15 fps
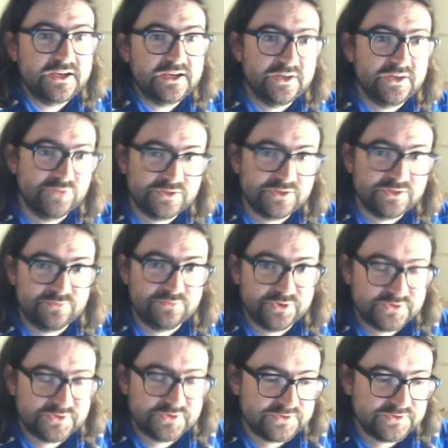Richard
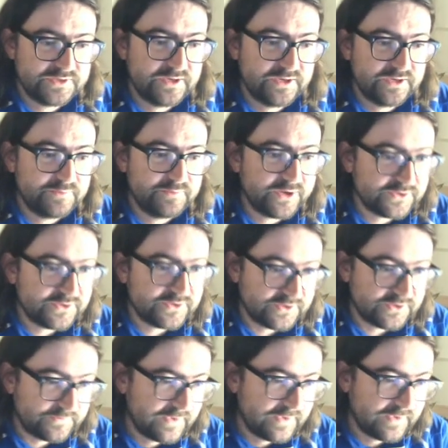Rogers uh,
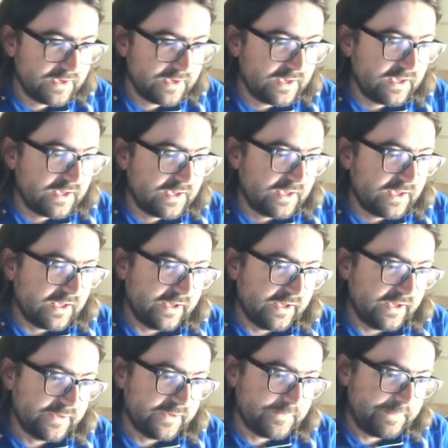Partnership.
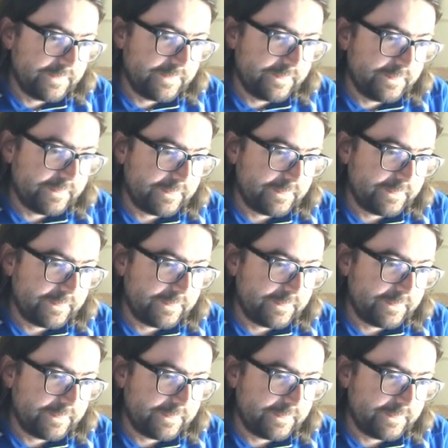Um,